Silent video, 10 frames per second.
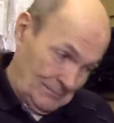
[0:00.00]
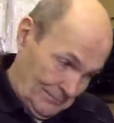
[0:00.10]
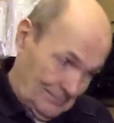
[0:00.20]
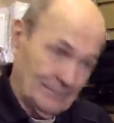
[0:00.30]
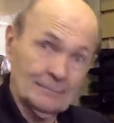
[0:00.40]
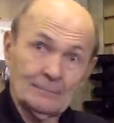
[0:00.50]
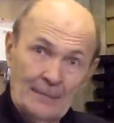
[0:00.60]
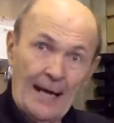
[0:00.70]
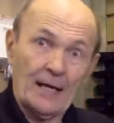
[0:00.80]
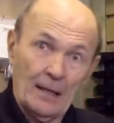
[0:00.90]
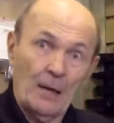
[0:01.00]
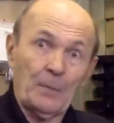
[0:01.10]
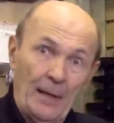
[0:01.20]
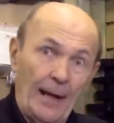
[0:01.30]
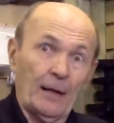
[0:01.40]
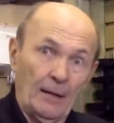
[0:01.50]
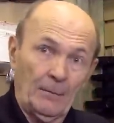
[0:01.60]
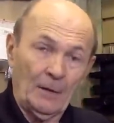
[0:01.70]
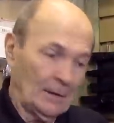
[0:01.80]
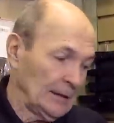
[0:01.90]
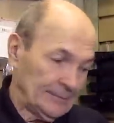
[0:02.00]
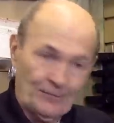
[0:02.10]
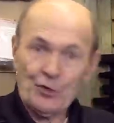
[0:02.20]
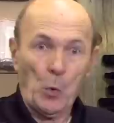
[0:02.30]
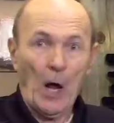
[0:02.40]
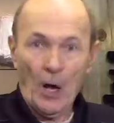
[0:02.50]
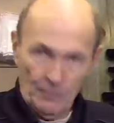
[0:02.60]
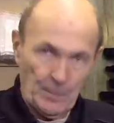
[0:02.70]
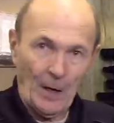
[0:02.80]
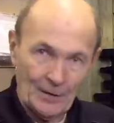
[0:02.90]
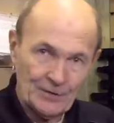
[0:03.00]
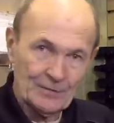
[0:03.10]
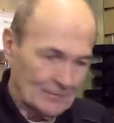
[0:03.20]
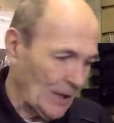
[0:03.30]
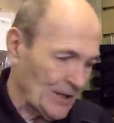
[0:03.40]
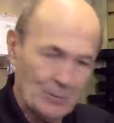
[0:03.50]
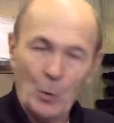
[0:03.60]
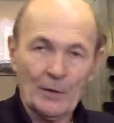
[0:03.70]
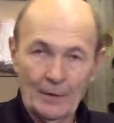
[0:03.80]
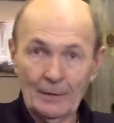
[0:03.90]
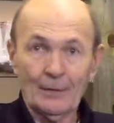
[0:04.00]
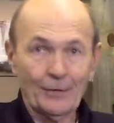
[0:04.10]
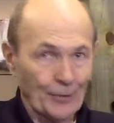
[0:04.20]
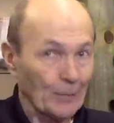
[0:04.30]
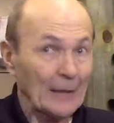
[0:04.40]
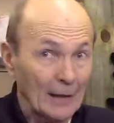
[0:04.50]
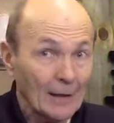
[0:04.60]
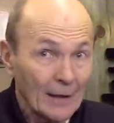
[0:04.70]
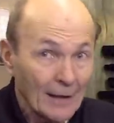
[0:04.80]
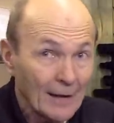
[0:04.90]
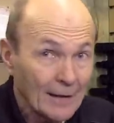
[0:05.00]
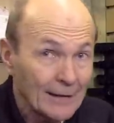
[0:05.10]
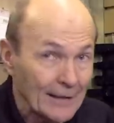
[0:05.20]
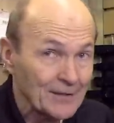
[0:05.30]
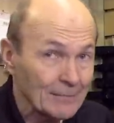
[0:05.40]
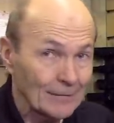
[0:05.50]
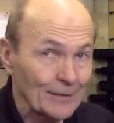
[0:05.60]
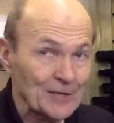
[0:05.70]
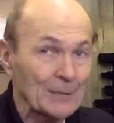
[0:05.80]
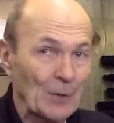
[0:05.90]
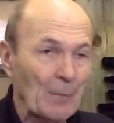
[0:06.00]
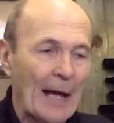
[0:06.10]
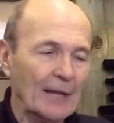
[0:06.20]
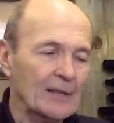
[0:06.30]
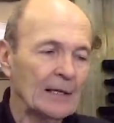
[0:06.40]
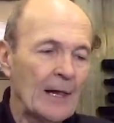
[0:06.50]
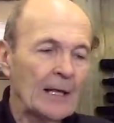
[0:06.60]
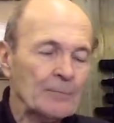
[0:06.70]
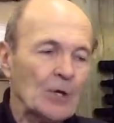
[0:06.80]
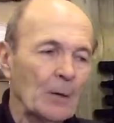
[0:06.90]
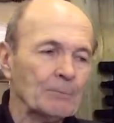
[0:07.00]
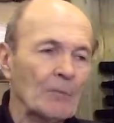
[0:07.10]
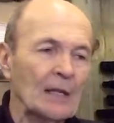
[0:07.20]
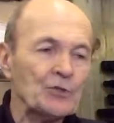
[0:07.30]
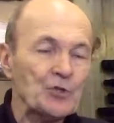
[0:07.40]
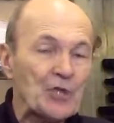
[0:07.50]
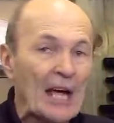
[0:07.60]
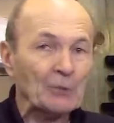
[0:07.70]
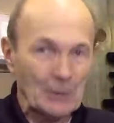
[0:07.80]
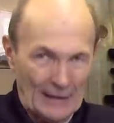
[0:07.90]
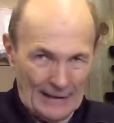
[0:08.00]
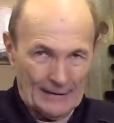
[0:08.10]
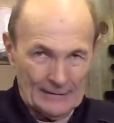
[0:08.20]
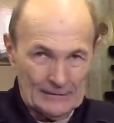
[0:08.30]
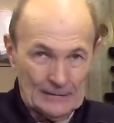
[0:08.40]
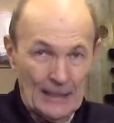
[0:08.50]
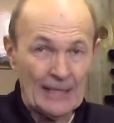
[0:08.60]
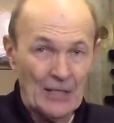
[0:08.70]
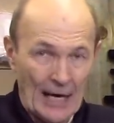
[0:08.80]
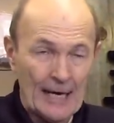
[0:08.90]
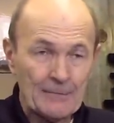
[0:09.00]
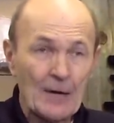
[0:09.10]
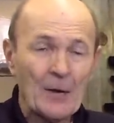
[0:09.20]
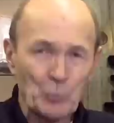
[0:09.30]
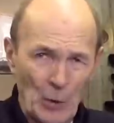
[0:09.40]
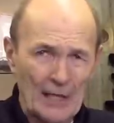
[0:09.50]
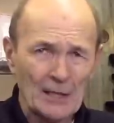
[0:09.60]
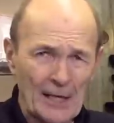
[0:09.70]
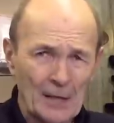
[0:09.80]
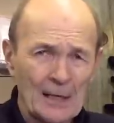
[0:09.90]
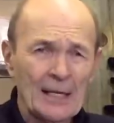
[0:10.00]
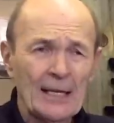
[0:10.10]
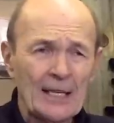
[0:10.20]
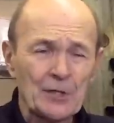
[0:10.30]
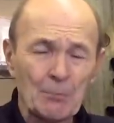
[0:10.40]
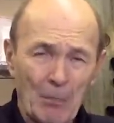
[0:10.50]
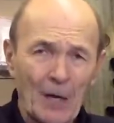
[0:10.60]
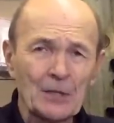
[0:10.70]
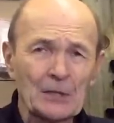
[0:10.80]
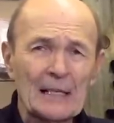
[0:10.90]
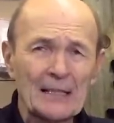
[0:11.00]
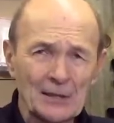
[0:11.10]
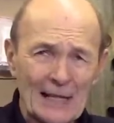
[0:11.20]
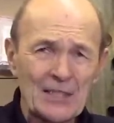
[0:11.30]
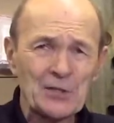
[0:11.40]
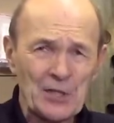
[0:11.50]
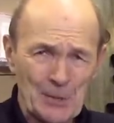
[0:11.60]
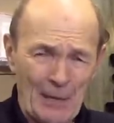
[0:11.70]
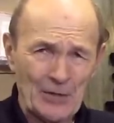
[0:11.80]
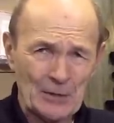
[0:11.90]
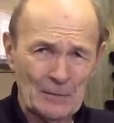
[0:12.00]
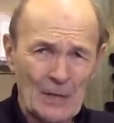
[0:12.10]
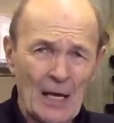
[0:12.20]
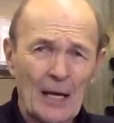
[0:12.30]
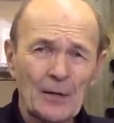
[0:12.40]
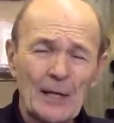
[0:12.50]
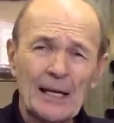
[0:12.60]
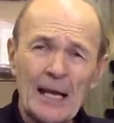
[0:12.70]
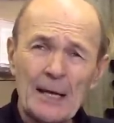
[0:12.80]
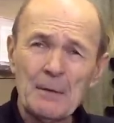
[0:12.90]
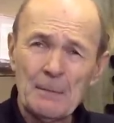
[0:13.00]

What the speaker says: Add it up. 12 parts cost more than 3. That's real simple math. So generally, a diaphragm regulator is markedly less expensive than